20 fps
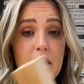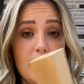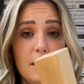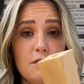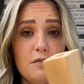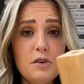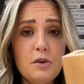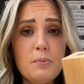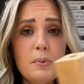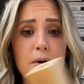
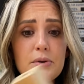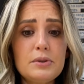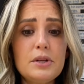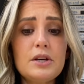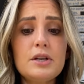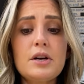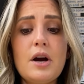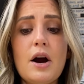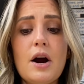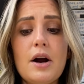If you build
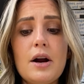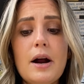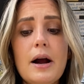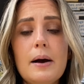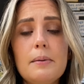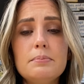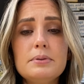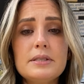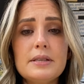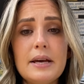your car
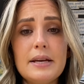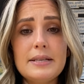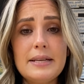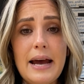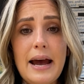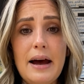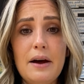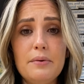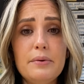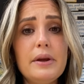upside
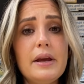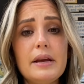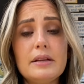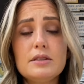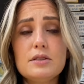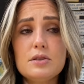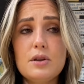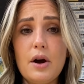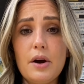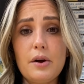down,
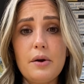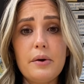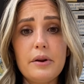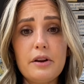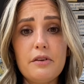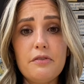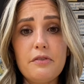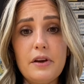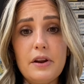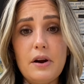it's not going
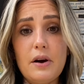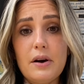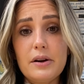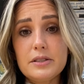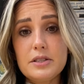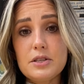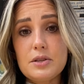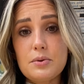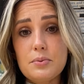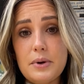to fit
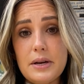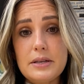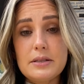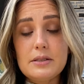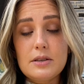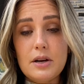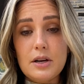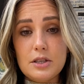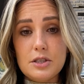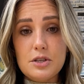onto the
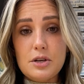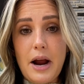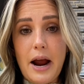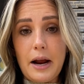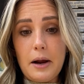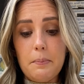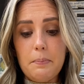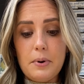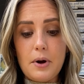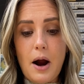race car
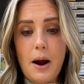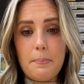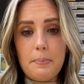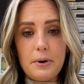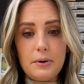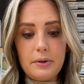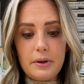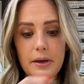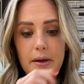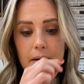track
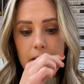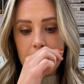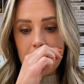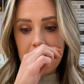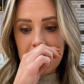properly.